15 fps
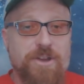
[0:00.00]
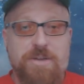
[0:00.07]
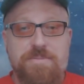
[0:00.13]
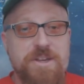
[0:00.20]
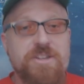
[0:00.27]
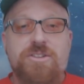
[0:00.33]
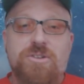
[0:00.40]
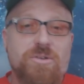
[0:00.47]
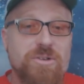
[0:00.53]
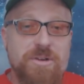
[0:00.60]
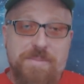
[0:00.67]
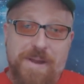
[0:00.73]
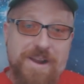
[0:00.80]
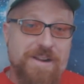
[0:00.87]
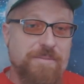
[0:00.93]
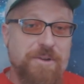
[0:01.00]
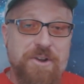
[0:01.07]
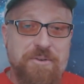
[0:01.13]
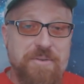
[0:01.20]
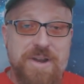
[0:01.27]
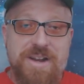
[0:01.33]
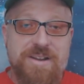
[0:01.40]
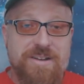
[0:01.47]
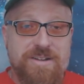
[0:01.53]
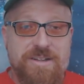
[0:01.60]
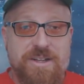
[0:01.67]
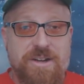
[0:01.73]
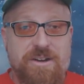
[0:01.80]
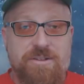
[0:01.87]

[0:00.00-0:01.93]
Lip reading: Type me a story, man. I'm gonna read it.